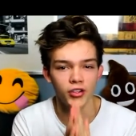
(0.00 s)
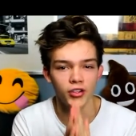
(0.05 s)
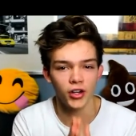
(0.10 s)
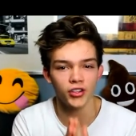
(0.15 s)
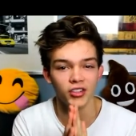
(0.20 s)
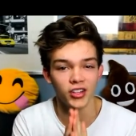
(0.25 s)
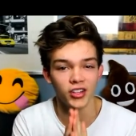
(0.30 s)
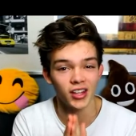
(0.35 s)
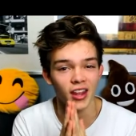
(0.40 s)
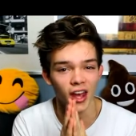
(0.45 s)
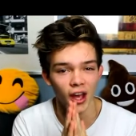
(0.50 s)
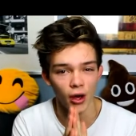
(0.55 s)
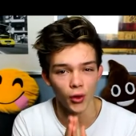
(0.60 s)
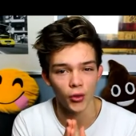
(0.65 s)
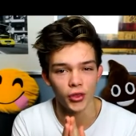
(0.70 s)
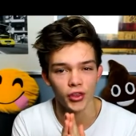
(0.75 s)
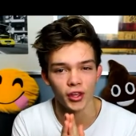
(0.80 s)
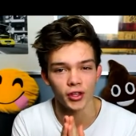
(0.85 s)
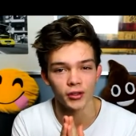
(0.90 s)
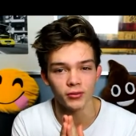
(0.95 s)
Just eat
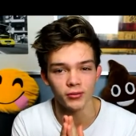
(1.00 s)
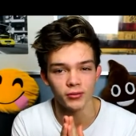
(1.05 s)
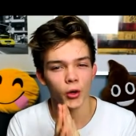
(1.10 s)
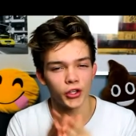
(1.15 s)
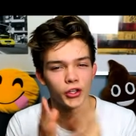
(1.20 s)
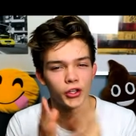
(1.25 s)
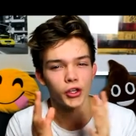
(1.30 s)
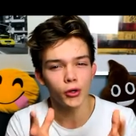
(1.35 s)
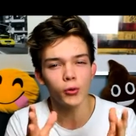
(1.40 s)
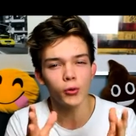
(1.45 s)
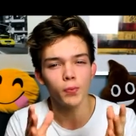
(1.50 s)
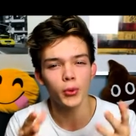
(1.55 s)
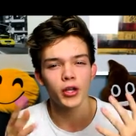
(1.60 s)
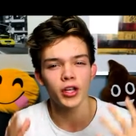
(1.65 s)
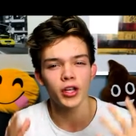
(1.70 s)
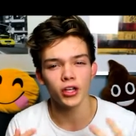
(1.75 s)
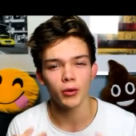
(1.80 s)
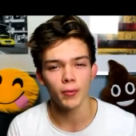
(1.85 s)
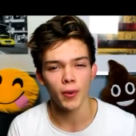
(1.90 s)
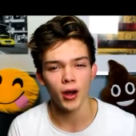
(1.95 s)
healthy. What you
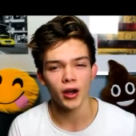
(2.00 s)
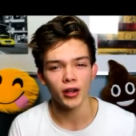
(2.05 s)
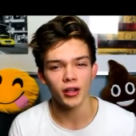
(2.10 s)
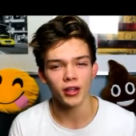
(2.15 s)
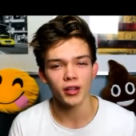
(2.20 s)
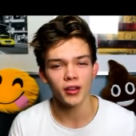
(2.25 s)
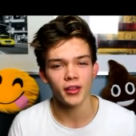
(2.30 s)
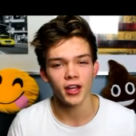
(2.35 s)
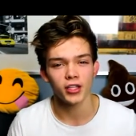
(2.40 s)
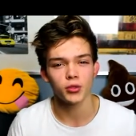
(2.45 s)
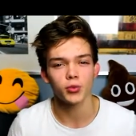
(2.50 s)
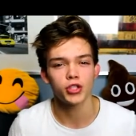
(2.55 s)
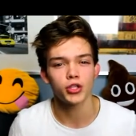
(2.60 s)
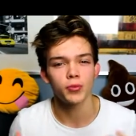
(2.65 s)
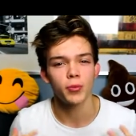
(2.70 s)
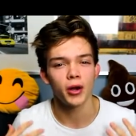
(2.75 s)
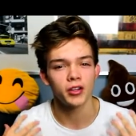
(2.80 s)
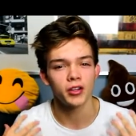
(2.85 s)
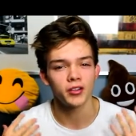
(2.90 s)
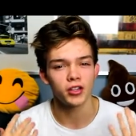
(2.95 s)
put in your body, that's what
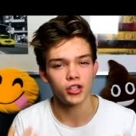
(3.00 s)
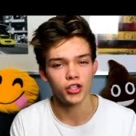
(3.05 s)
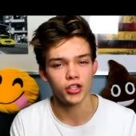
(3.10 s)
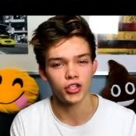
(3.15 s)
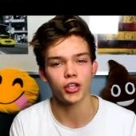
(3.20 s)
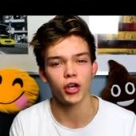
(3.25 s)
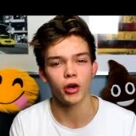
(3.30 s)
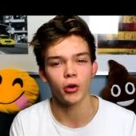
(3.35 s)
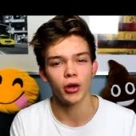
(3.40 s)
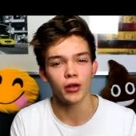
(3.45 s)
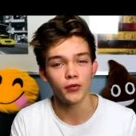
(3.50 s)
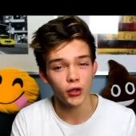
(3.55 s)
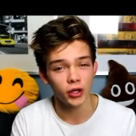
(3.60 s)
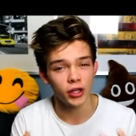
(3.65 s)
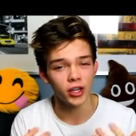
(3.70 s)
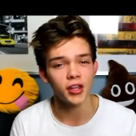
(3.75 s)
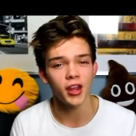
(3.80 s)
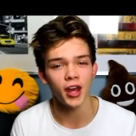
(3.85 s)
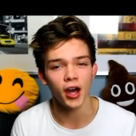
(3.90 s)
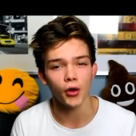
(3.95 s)
your body's gonna show. If
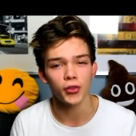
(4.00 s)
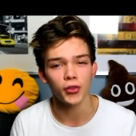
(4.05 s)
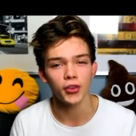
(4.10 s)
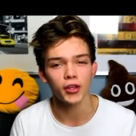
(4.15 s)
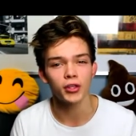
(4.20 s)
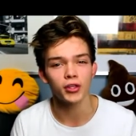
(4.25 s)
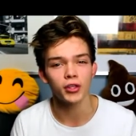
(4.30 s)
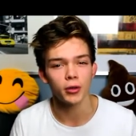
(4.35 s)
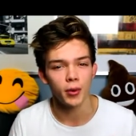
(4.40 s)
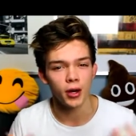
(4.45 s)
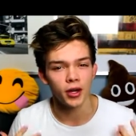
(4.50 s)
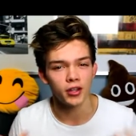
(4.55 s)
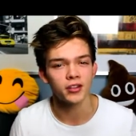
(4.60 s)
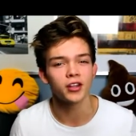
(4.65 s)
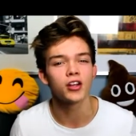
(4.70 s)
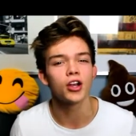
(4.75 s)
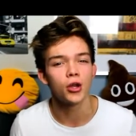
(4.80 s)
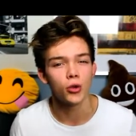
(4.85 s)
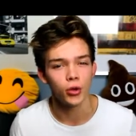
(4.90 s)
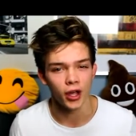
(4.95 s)
you eat healthy, your
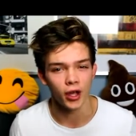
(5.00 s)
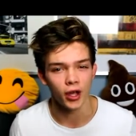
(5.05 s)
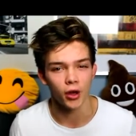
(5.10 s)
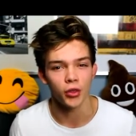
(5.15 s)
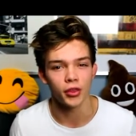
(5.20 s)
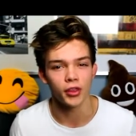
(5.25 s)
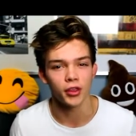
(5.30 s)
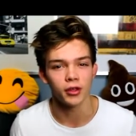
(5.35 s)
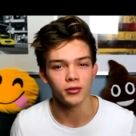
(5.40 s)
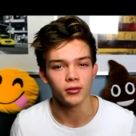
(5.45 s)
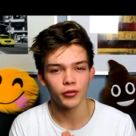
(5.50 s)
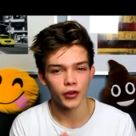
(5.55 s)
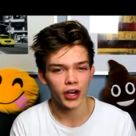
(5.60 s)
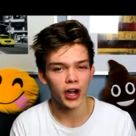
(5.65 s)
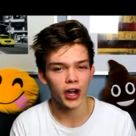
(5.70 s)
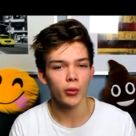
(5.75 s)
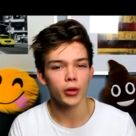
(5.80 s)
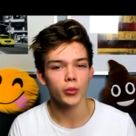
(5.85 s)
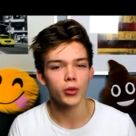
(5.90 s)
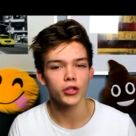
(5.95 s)
body's gonna look healthy. For
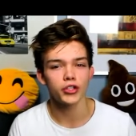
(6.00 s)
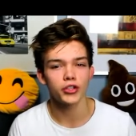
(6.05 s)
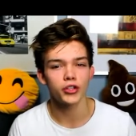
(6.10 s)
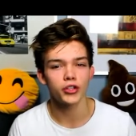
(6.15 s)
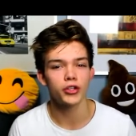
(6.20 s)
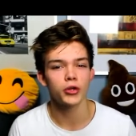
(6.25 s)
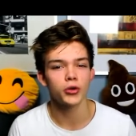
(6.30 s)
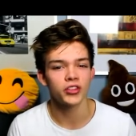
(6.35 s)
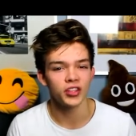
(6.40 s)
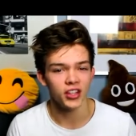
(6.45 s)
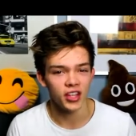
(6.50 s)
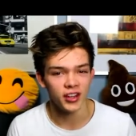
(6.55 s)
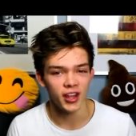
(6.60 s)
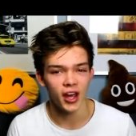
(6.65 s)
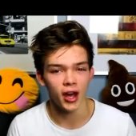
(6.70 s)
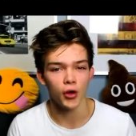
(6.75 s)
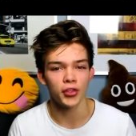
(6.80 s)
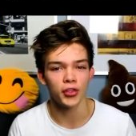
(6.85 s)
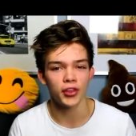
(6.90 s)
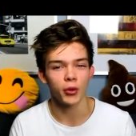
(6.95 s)
now, what I want you to do is eat
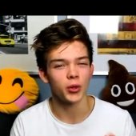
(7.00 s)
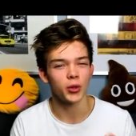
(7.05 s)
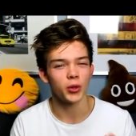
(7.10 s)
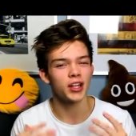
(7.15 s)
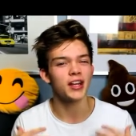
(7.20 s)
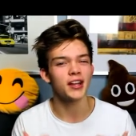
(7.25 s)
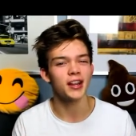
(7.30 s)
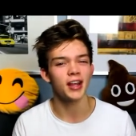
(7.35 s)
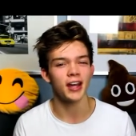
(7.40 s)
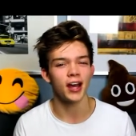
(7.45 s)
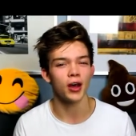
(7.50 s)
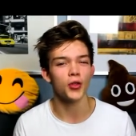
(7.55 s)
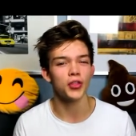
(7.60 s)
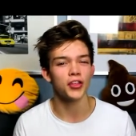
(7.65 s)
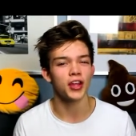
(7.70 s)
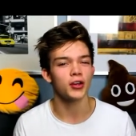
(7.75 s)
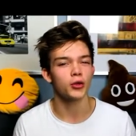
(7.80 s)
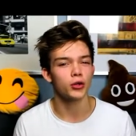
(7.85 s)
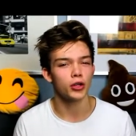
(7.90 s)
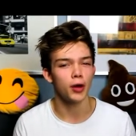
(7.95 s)
healthy. And with eating
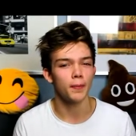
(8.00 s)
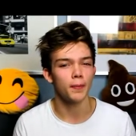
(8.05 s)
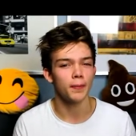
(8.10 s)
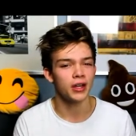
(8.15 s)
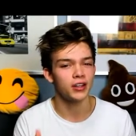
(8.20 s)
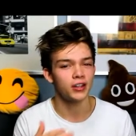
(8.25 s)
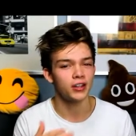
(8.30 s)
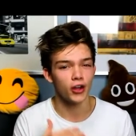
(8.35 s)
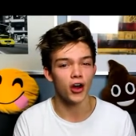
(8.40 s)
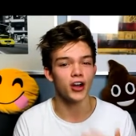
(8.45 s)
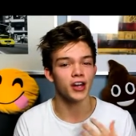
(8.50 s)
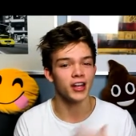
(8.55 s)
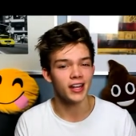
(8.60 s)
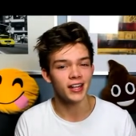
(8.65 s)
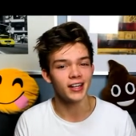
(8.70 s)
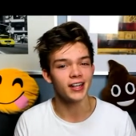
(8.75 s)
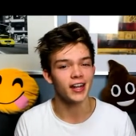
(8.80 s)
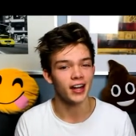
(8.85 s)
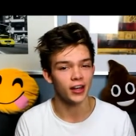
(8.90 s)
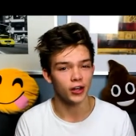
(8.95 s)
healthy, I do not mean not
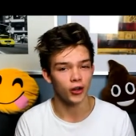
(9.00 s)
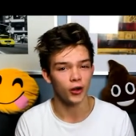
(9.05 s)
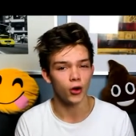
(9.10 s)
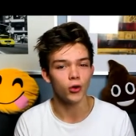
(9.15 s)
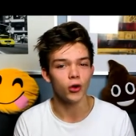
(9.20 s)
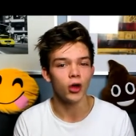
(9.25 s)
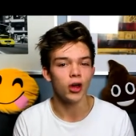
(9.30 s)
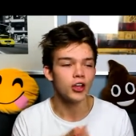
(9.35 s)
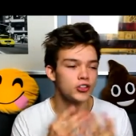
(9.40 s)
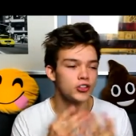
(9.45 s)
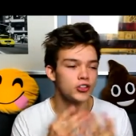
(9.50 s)
eating at all.